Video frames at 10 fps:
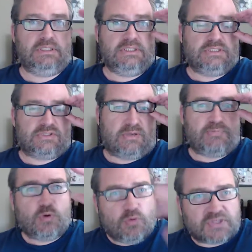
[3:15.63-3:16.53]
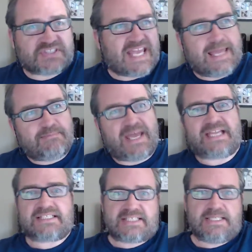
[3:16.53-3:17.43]
So I built all the
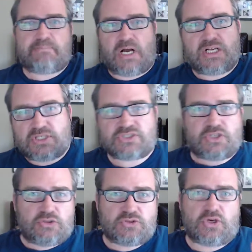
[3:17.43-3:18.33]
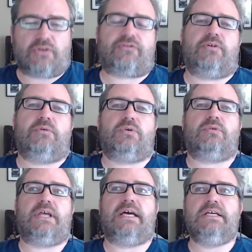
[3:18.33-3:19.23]
sandbanks and the bunkers that you shot through and all
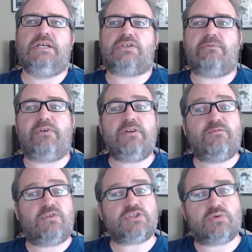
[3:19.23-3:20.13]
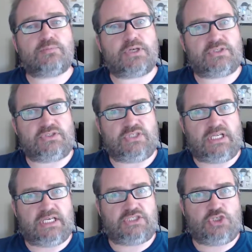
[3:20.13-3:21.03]
that. So I'm a very visual person. I
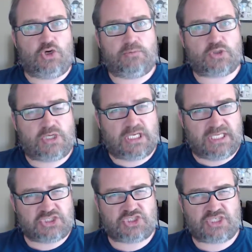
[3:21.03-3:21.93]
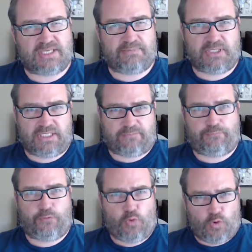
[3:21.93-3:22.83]
like geometry, I like shape, I like
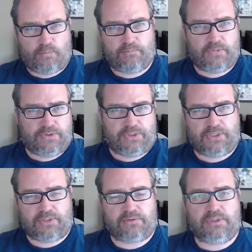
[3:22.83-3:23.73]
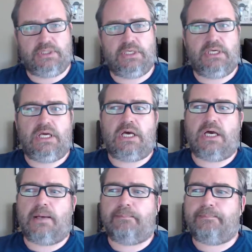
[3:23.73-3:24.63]
form, you know.
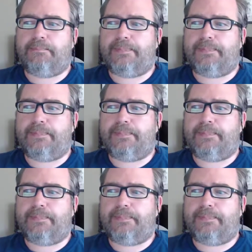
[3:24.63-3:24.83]
And